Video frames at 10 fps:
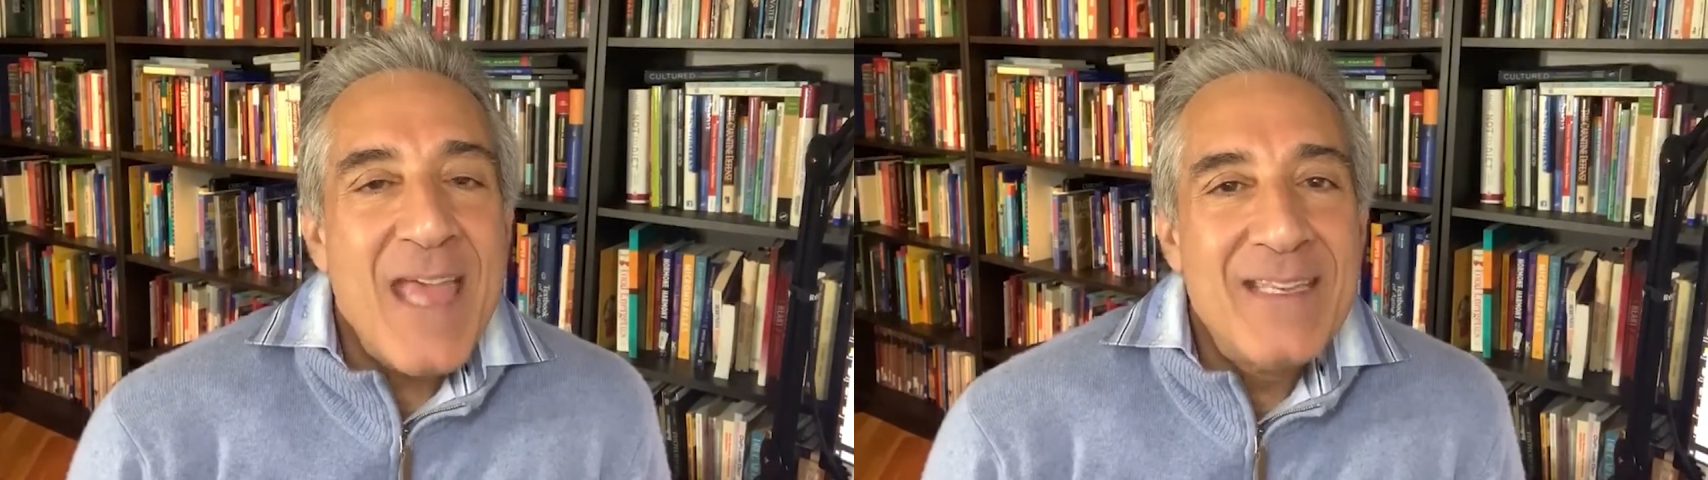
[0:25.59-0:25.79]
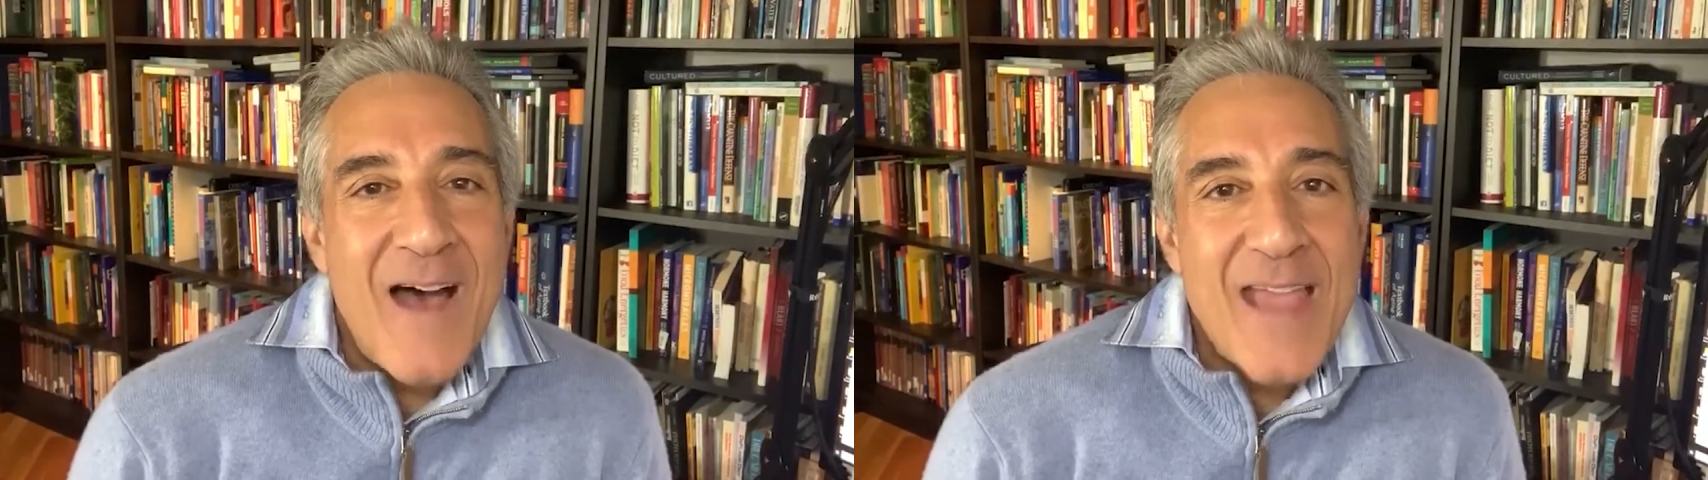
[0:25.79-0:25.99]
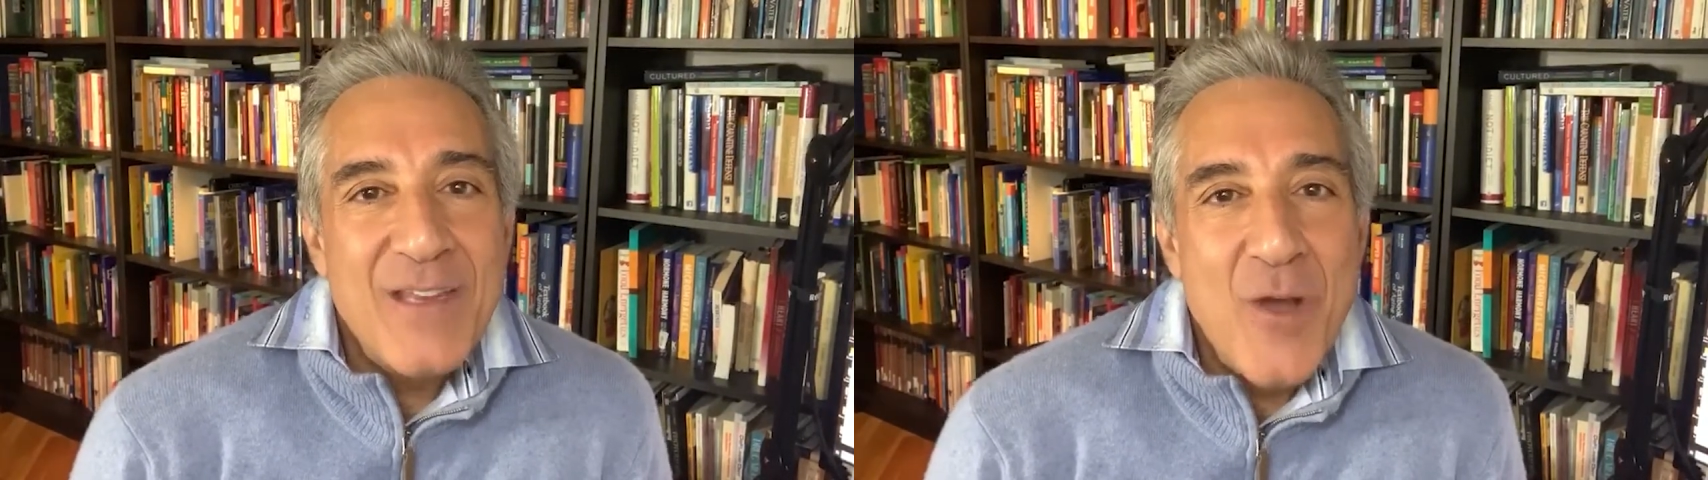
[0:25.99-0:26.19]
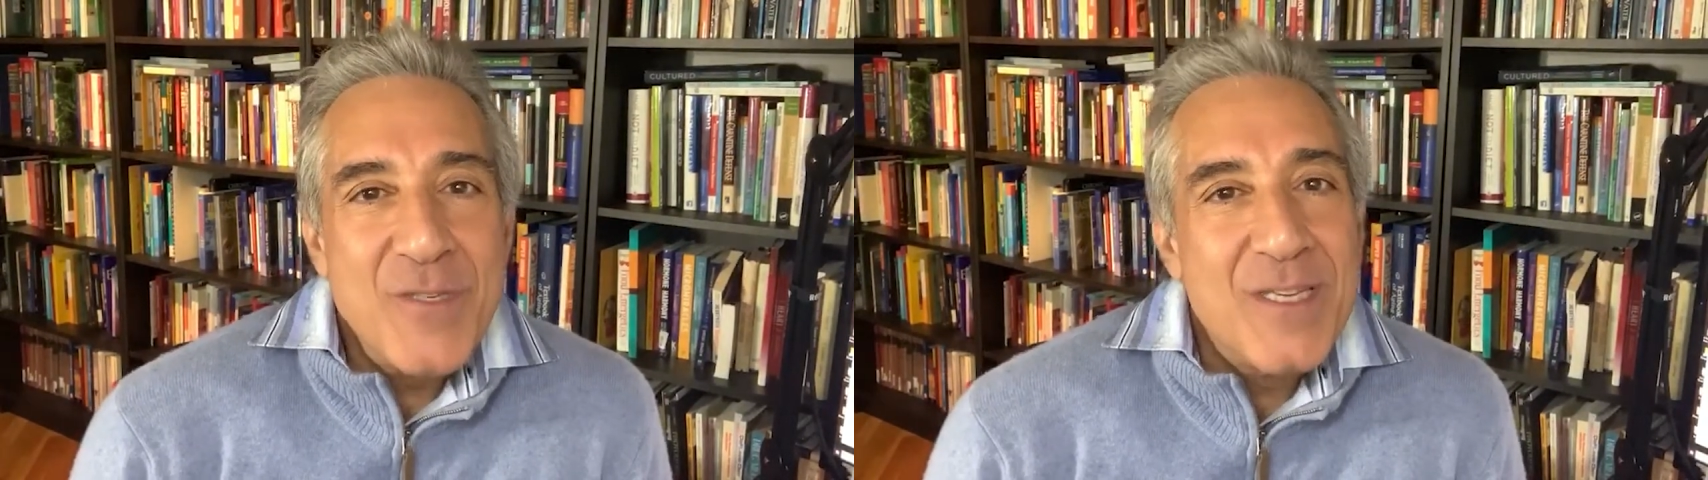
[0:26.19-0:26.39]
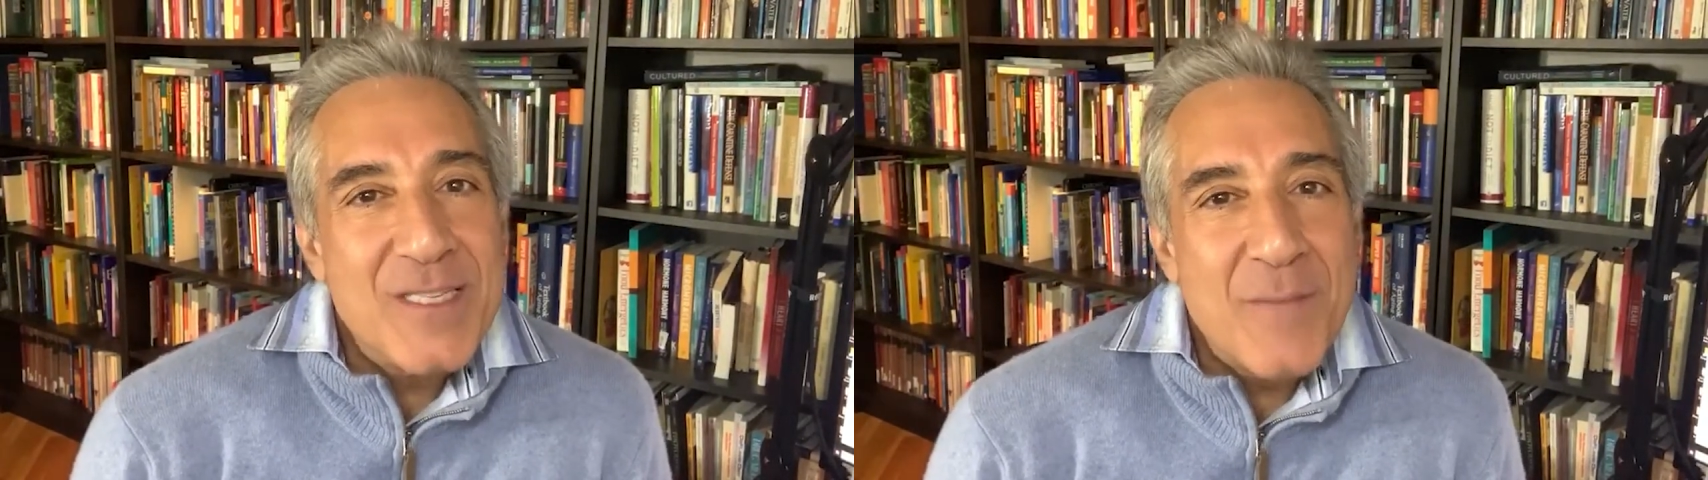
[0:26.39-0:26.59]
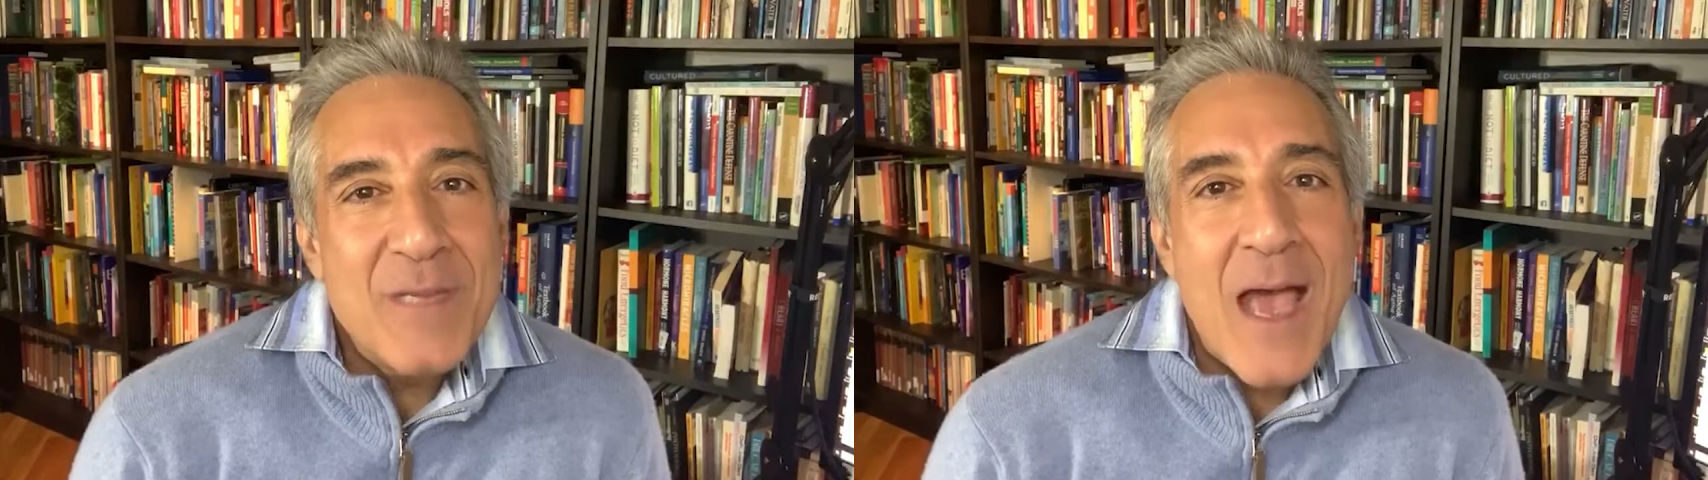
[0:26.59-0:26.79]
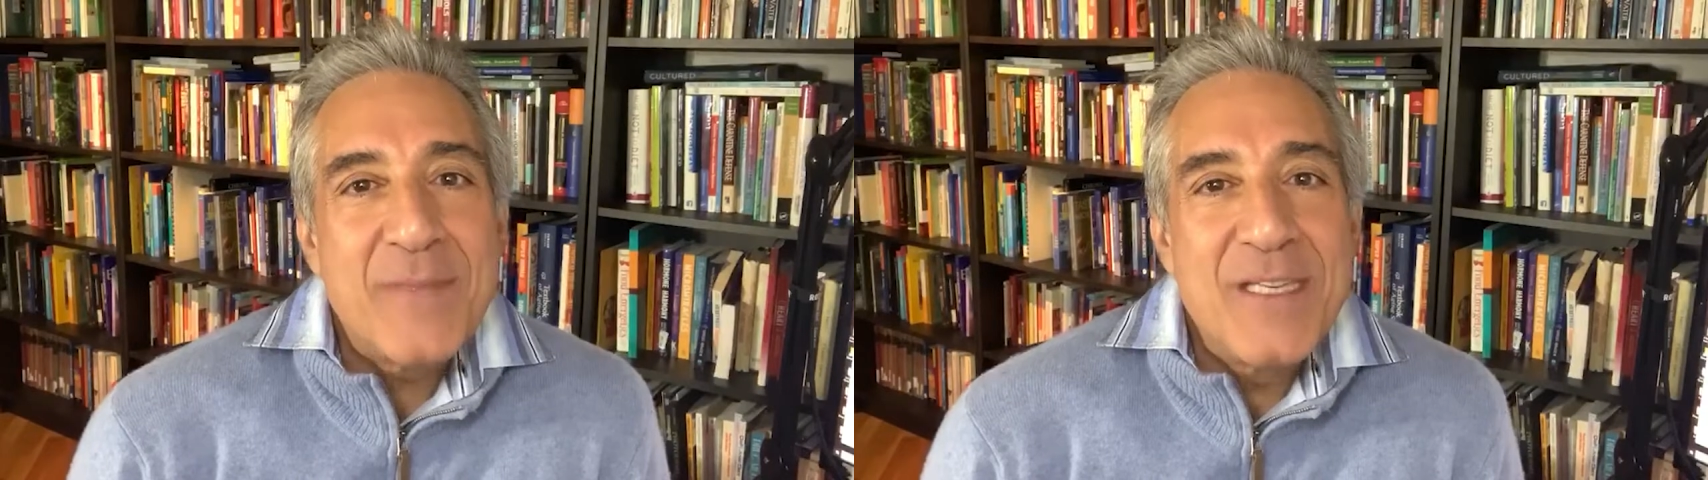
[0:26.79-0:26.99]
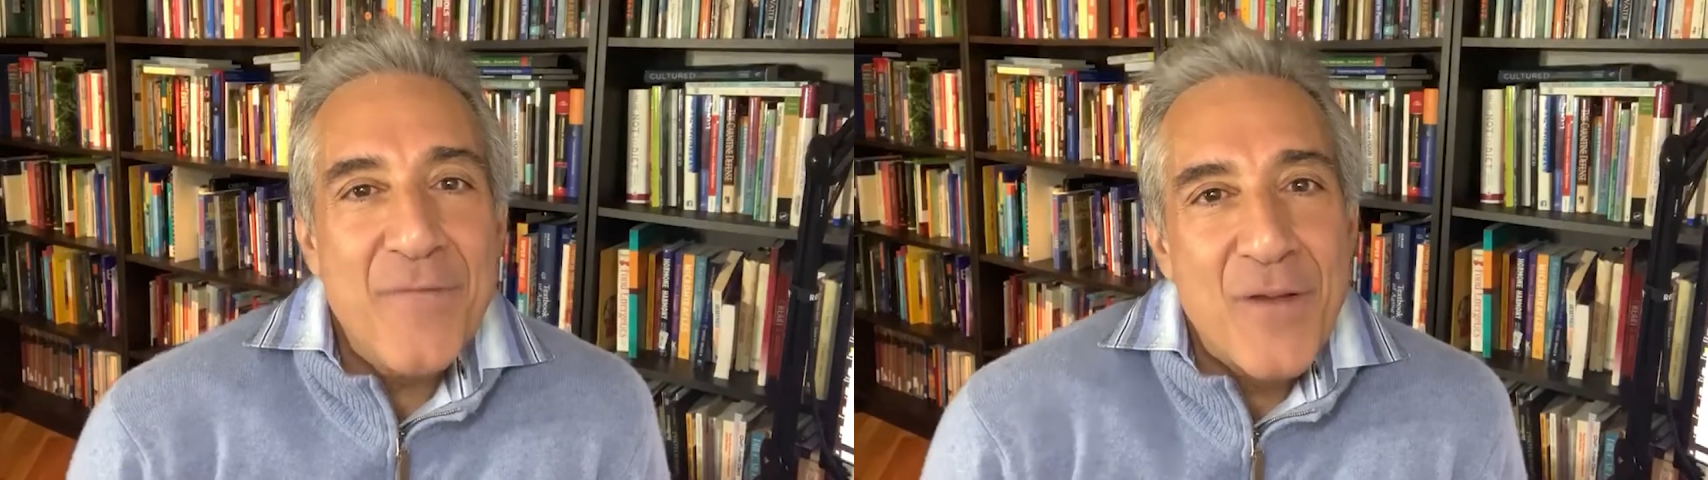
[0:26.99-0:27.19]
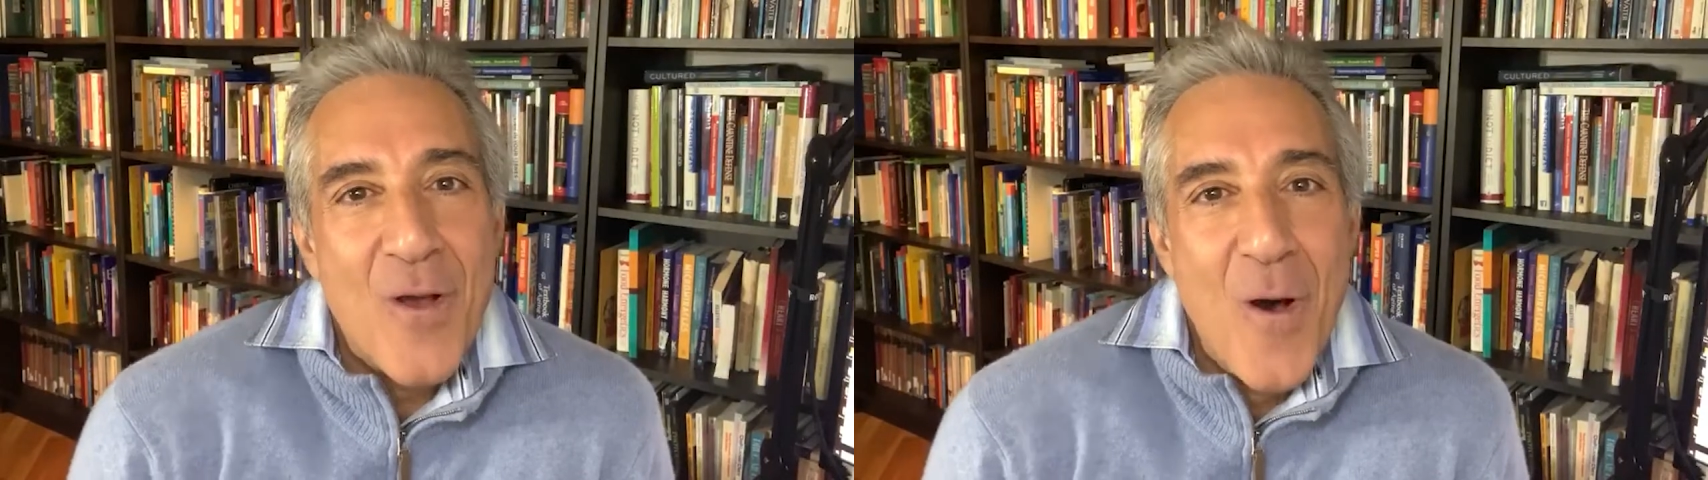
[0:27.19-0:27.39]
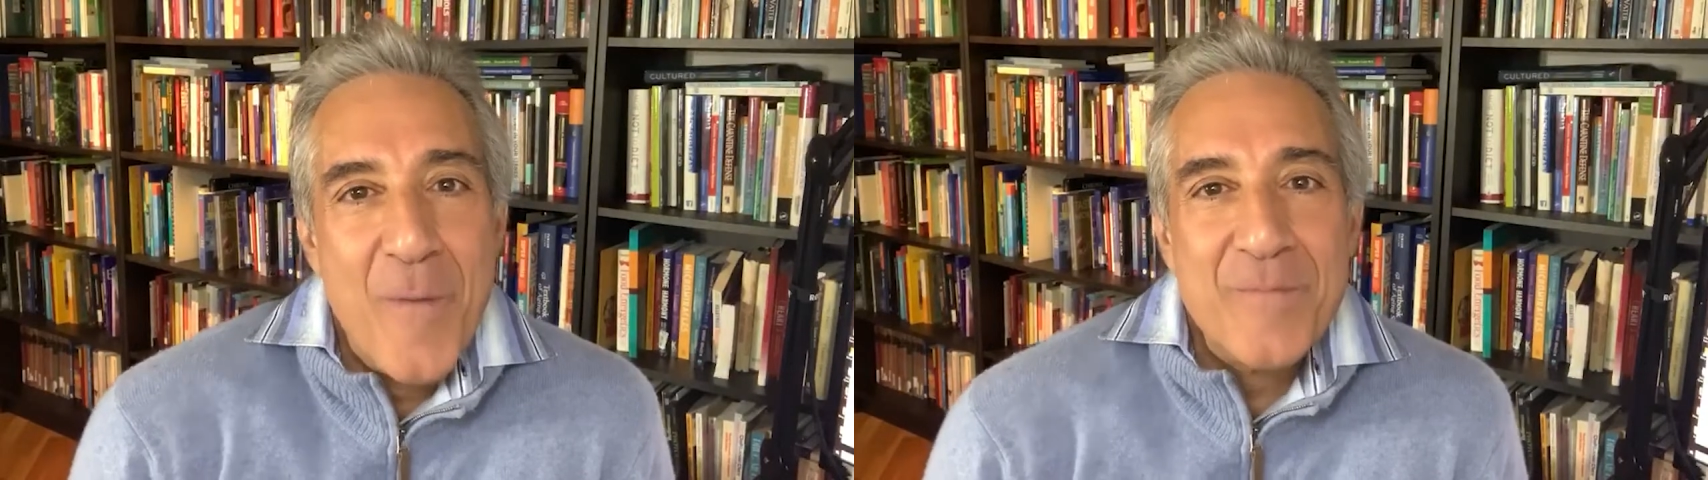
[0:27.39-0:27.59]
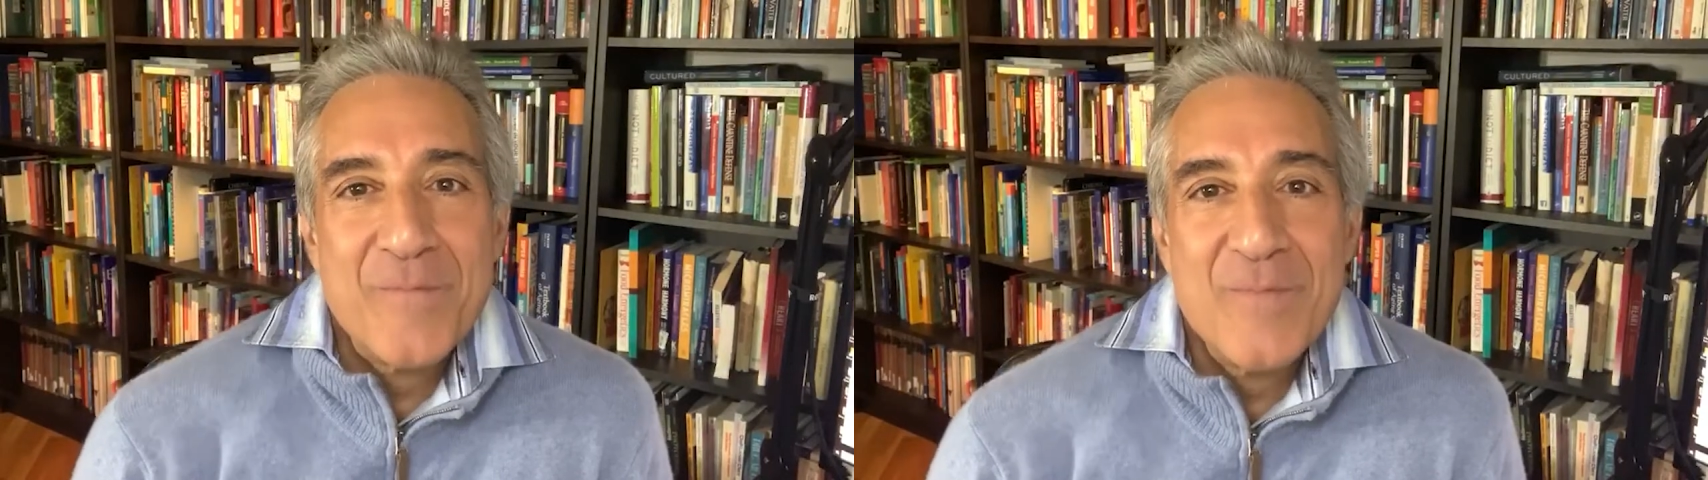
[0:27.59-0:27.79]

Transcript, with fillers: and diagnosis sometimes difficult.